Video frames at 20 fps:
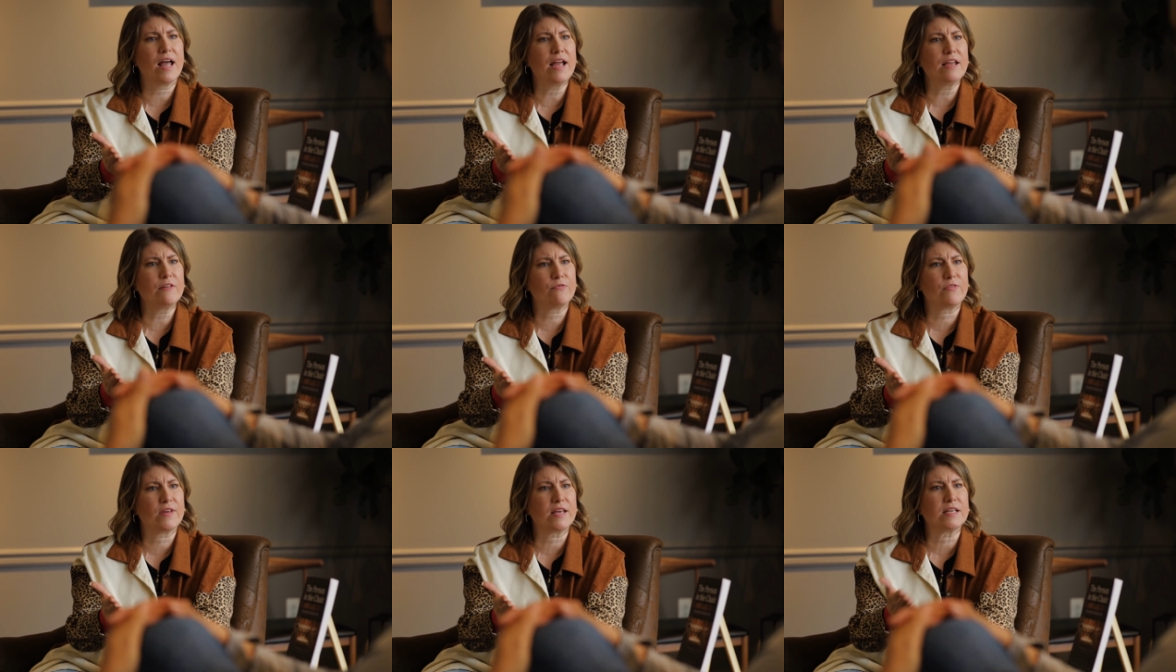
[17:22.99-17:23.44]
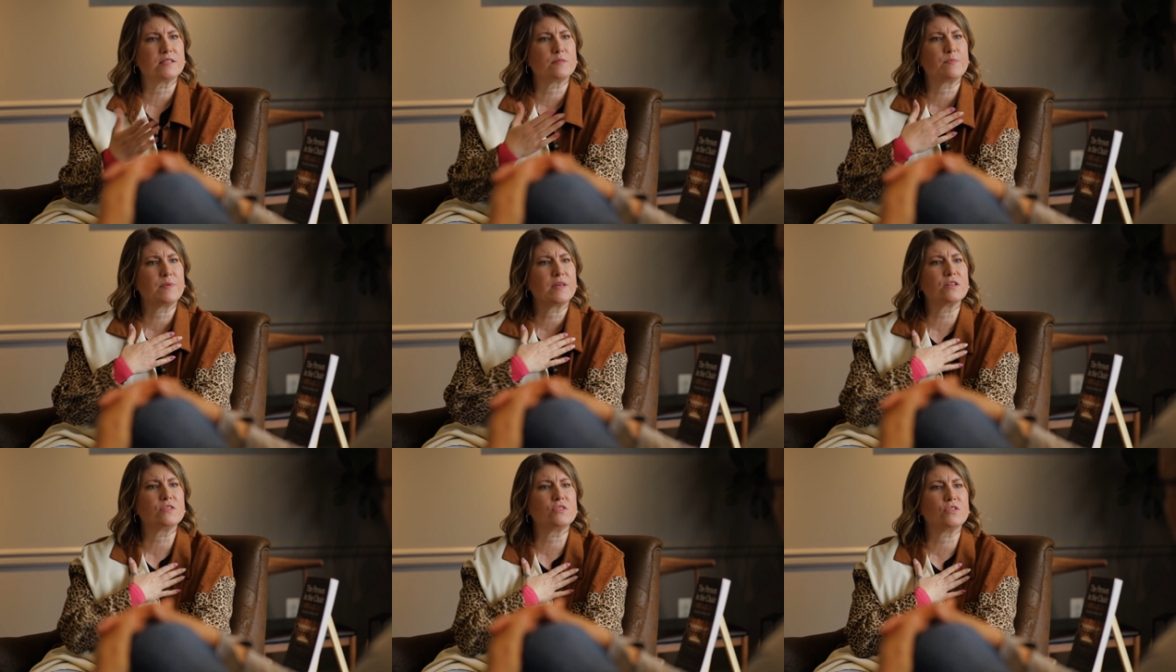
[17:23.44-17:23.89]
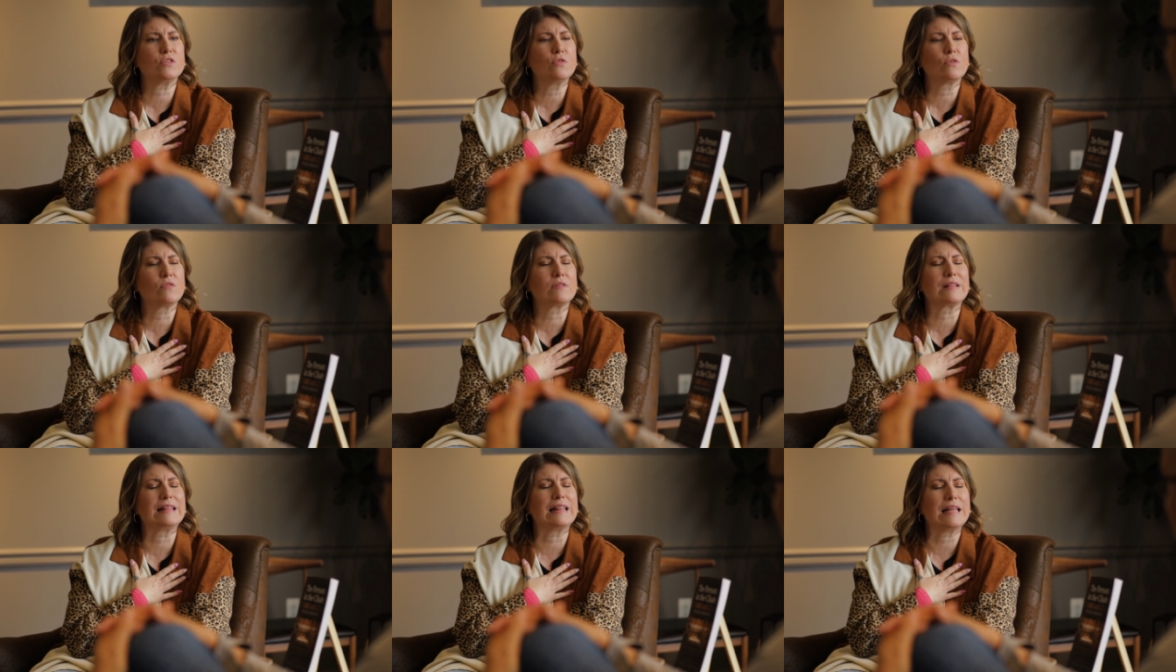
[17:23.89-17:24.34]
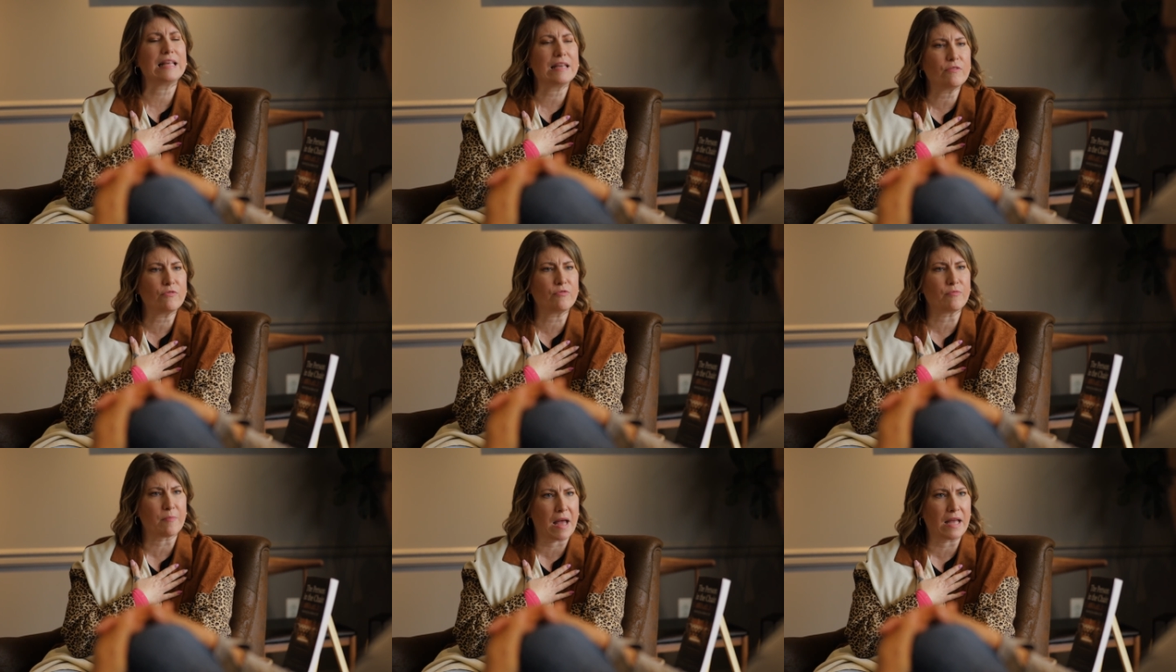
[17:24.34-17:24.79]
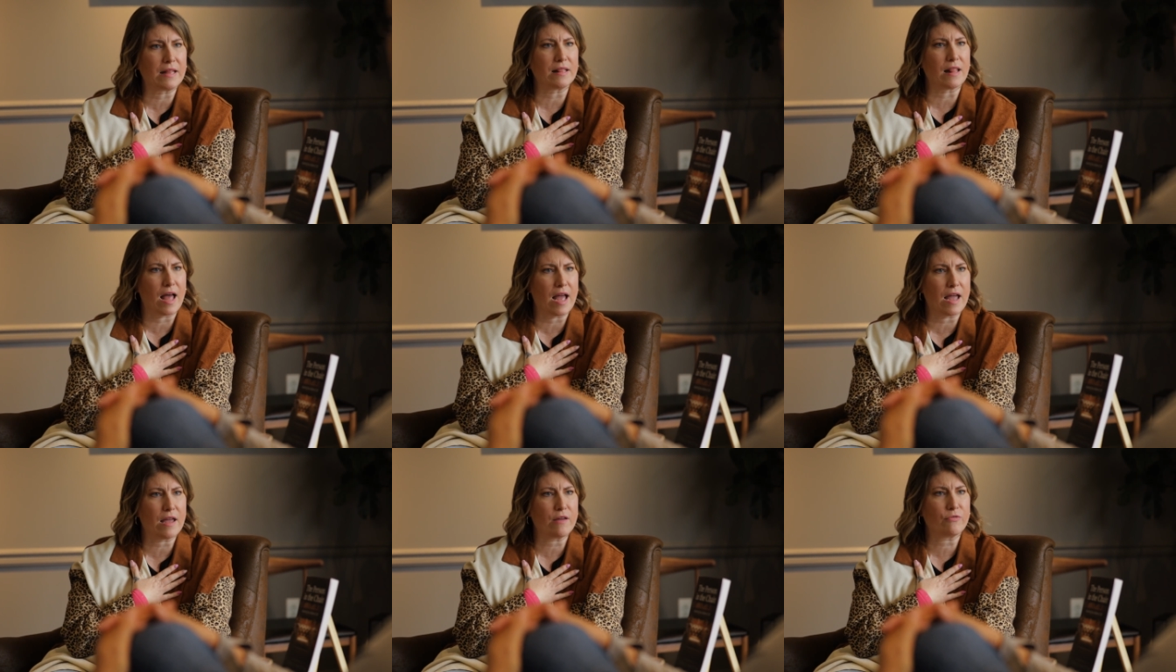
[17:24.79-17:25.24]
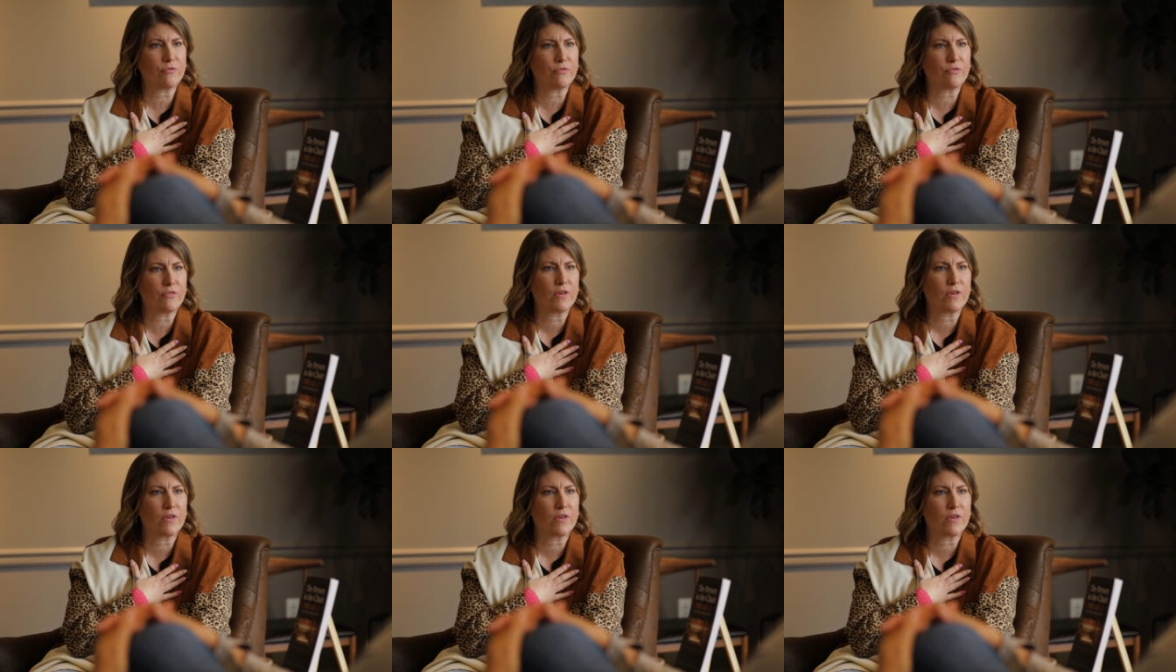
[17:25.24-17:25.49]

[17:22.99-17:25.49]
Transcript: life is because you don't live my life.